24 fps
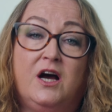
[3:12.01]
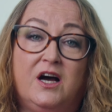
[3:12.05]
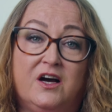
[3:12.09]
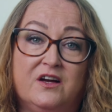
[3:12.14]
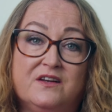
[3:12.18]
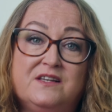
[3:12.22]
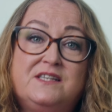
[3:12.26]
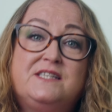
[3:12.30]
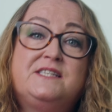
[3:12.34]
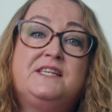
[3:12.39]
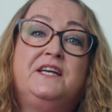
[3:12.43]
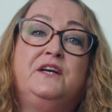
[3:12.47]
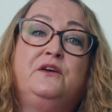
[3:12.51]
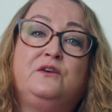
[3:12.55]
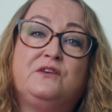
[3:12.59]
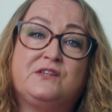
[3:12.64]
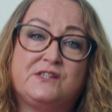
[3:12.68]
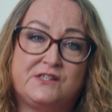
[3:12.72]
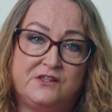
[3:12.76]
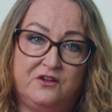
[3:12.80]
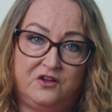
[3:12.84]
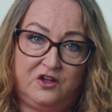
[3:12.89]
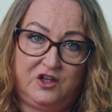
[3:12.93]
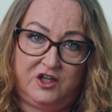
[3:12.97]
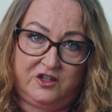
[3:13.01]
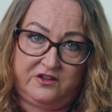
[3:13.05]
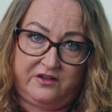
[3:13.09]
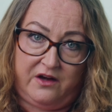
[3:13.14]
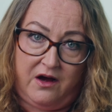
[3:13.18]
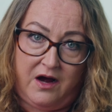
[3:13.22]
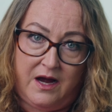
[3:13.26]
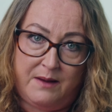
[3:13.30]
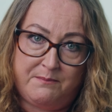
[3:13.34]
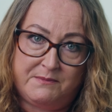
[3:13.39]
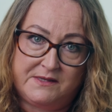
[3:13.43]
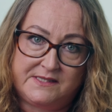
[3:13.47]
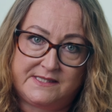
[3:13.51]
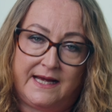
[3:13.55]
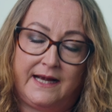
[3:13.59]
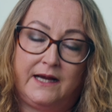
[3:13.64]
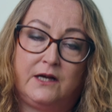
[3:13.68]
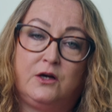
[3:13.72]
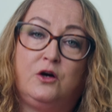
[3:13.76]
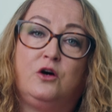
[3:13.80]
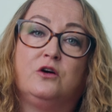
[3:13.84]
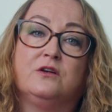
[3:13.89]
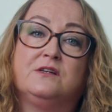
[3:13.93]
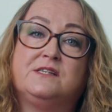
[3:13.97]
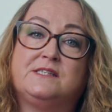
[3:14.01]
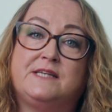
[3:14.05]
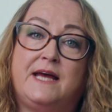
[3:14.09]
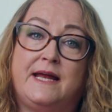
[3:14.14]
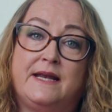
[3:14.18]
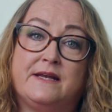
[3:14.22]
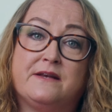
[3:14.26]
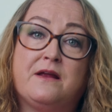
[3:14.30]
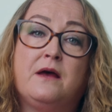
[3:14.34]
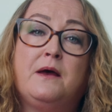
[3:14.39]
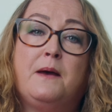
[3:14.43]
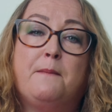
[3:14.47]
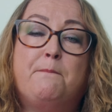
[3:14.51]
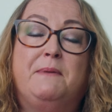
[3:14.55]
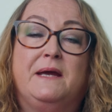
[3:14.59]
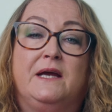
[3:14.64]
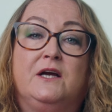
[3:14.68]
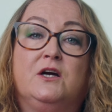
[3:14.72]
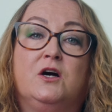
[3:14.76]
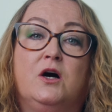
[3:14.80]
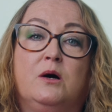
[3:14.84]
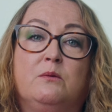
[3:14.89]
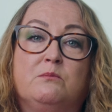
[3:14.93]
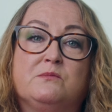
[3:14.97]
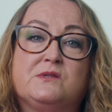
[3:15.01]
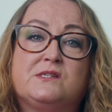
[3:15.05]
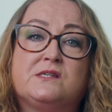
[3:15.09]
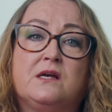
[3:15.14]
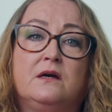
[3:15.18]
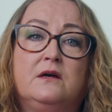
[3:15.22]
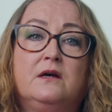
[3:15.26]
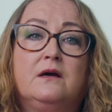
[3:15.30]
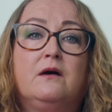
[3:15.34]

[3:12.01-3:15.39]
until such time as that content becomes